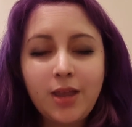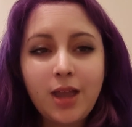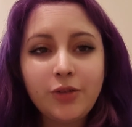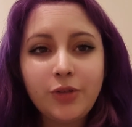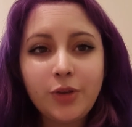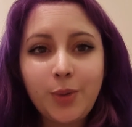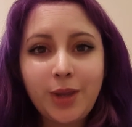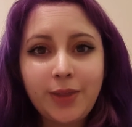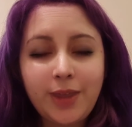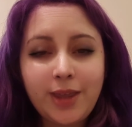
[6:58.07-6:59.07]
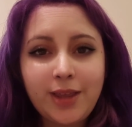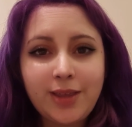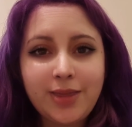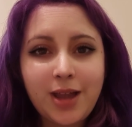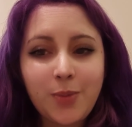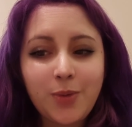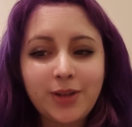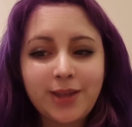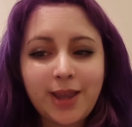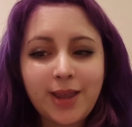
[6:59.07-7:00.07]
Another quick thing that I want to
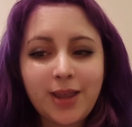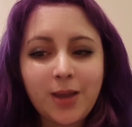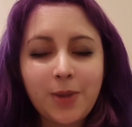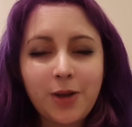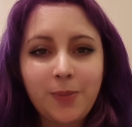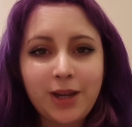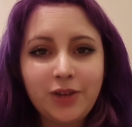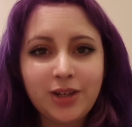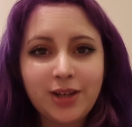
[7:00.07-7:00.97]
say about bleaching